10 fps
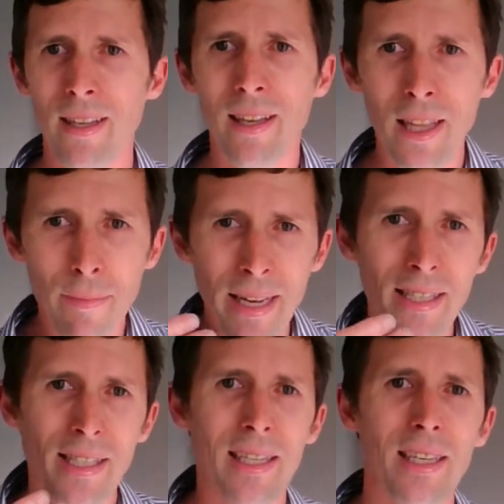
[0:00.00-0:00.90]
And the
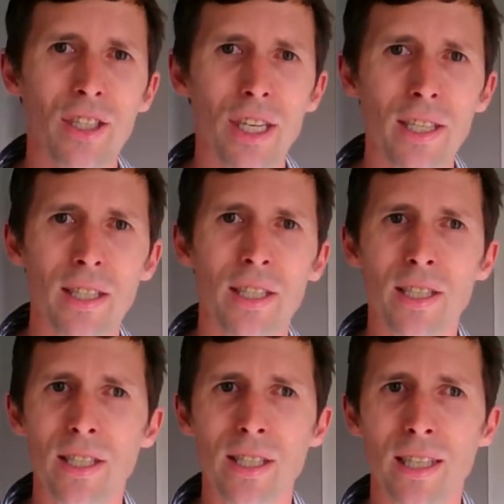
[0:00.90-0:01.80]
peace that
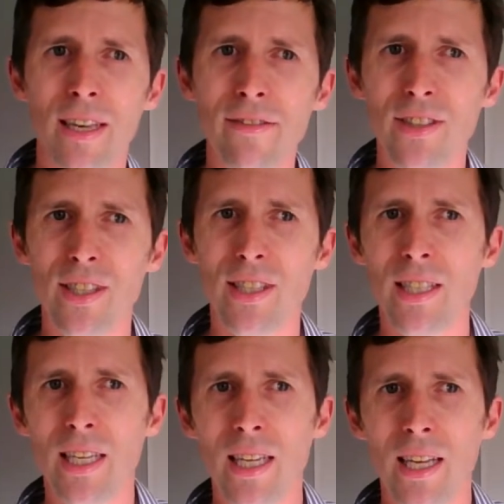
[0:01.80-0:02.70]
Jesus gives,
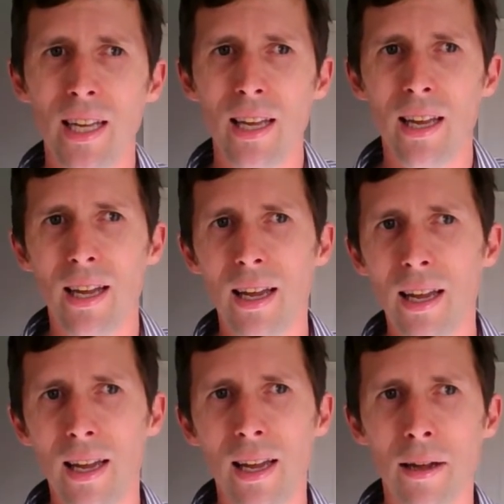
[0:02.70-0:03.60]

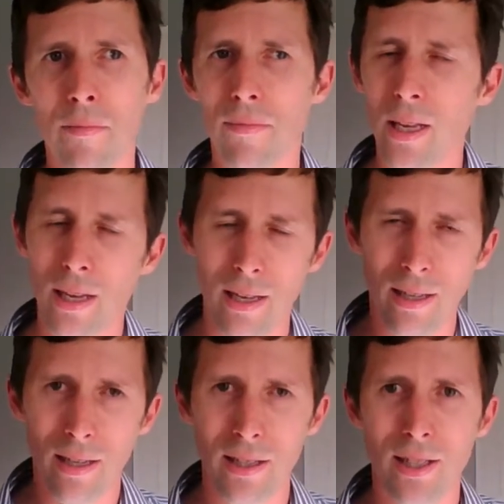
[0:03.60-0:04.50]

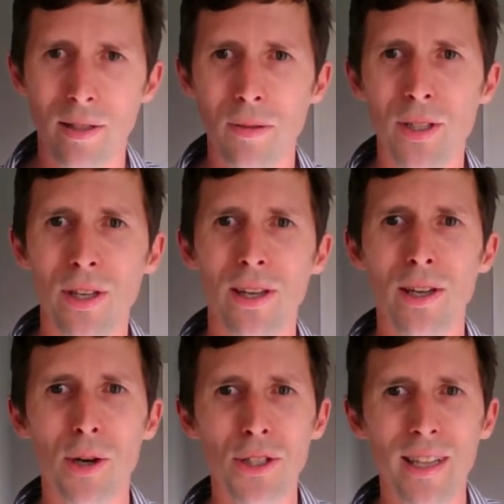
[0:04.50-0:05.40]
it was a
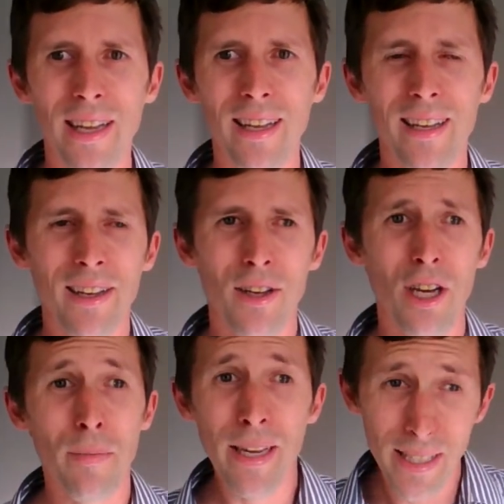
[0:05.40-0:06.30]
costly kind
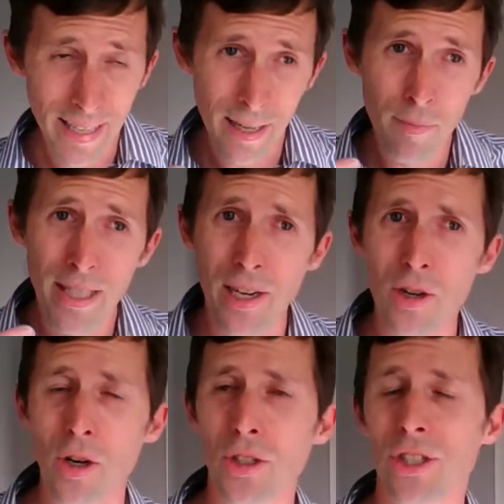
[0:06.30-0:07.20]
of peace. It comes at a
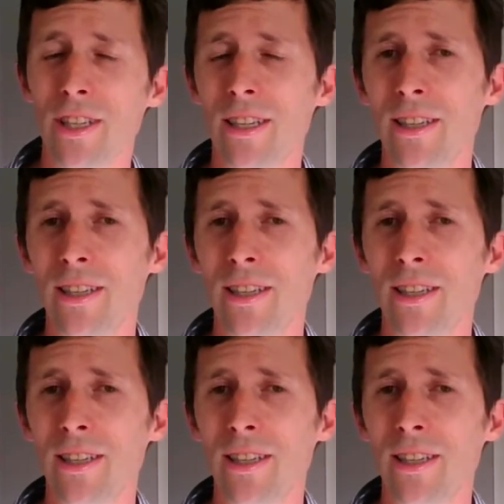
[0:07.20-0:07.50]
cost.